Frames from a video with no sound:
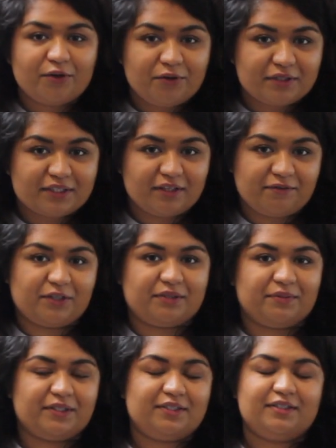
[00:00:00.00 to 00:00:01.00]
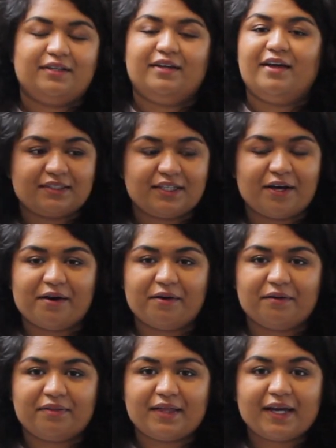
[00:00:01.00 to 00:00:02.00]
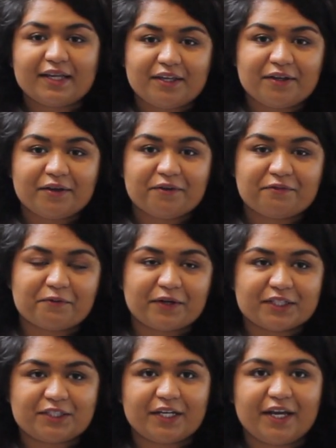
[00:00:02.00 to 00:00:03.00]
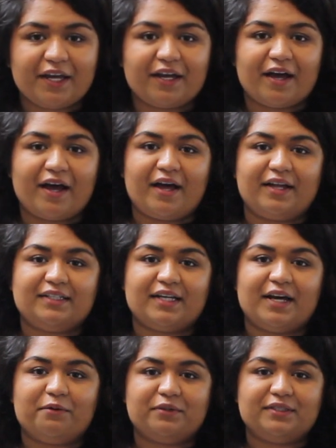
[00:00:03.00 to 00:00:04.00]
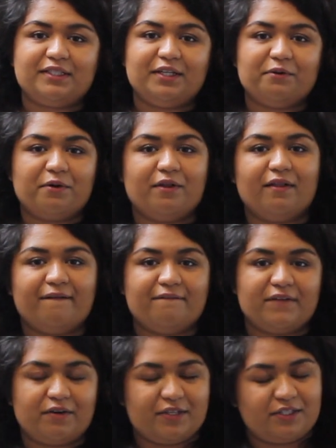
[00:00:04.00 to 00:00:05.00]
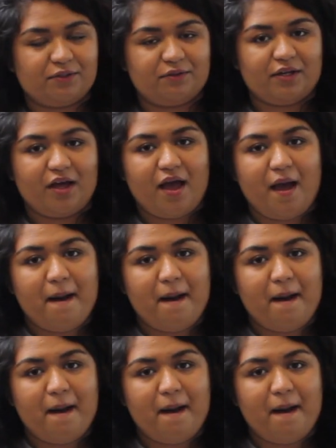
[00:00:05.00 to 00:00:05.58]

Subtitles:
who doesn't love Christmas? So thank you for watching, and I will see you all very soon.